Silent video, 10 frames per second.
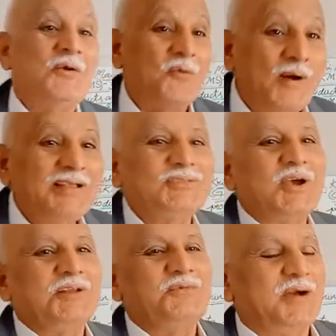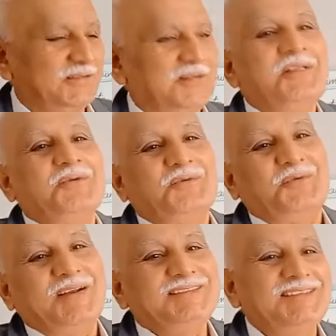Why soil moisture?
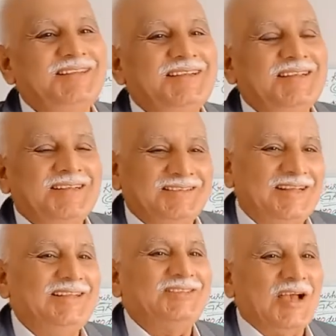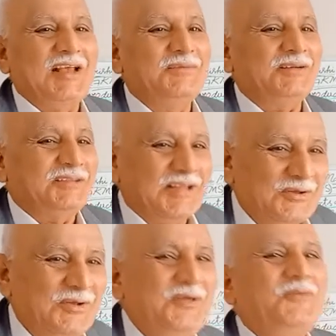Once there is soil moisture,
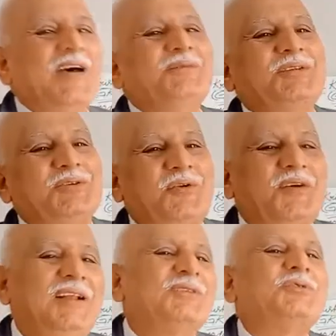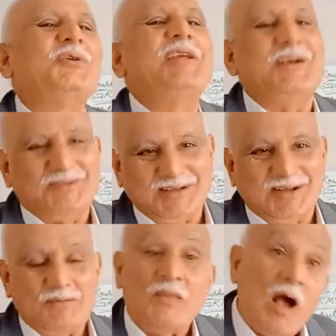then only farmers go for sowing of the
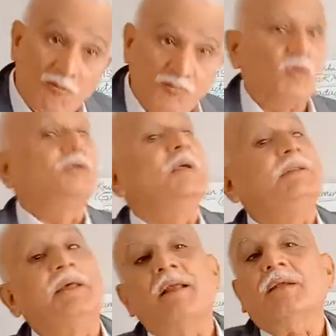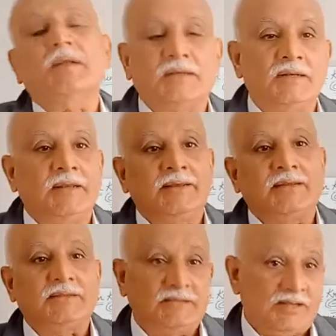crop. Of course, there are certain
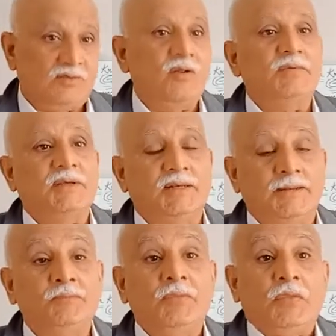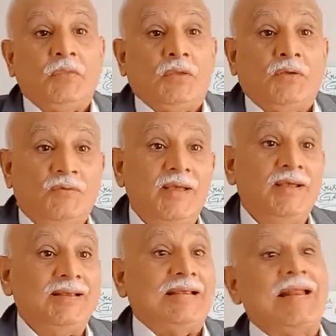areas economically
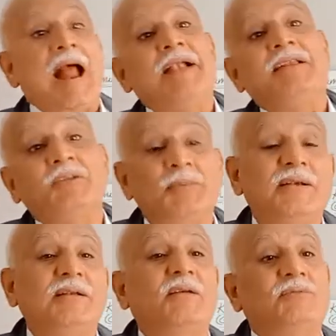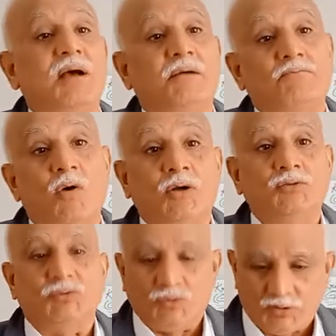where in anticipation of the
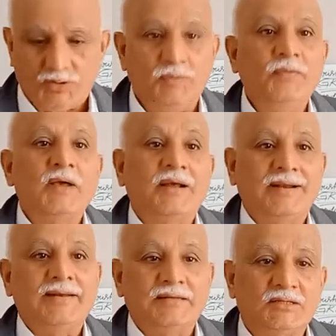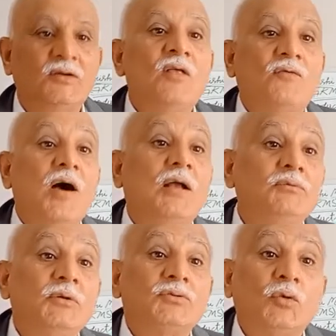monsoon rains,
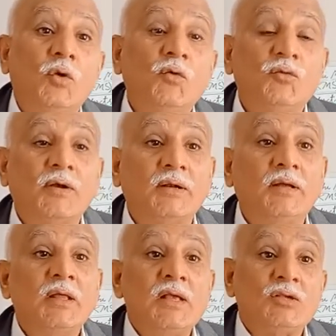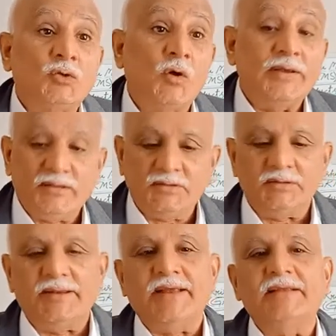farmers go for sowings,
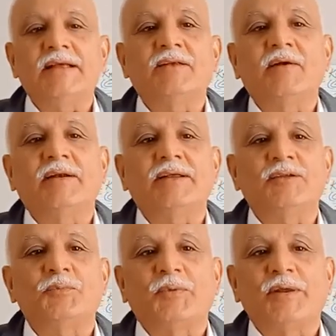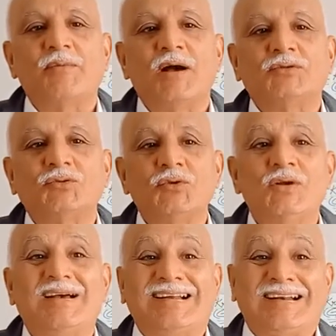taking the advantage of
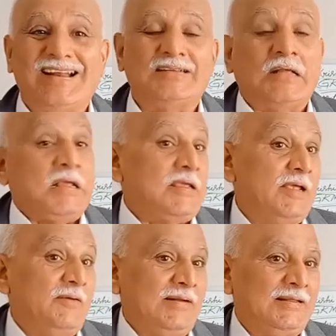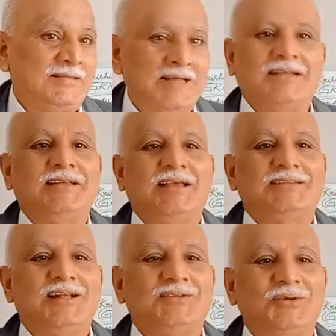pre-monsoon rains. Even in that case
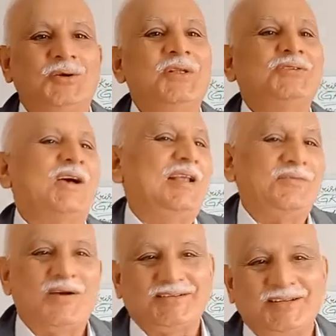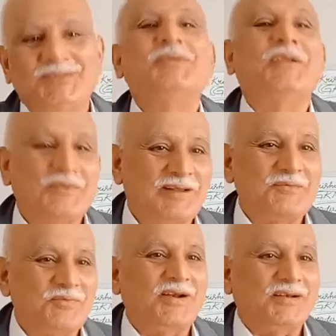also, soil moisture is very, very
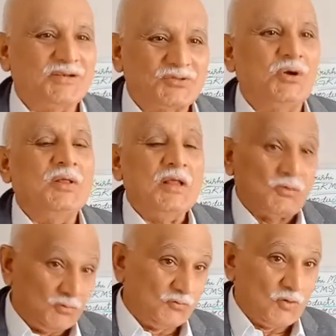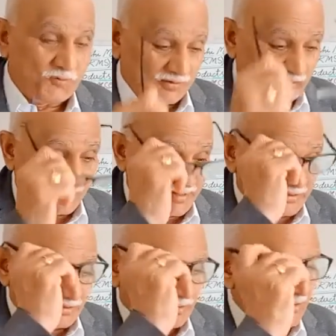important. So to go for
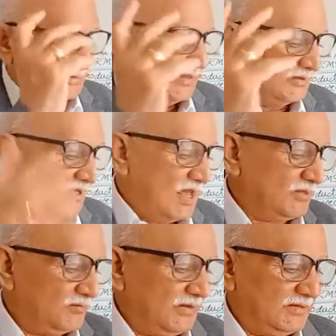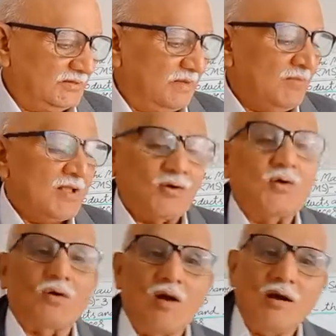sowings. Then the last one is the
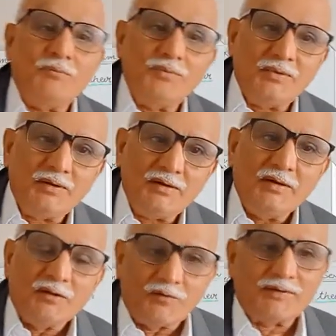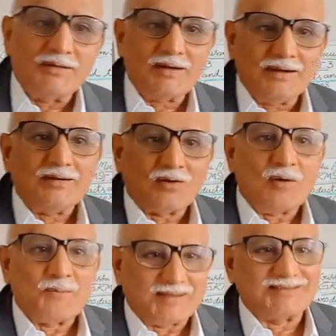crop weather and
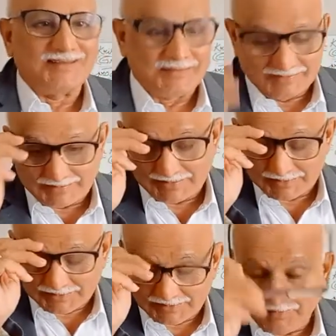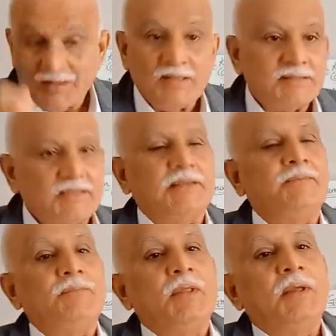crop pests and diseases. See,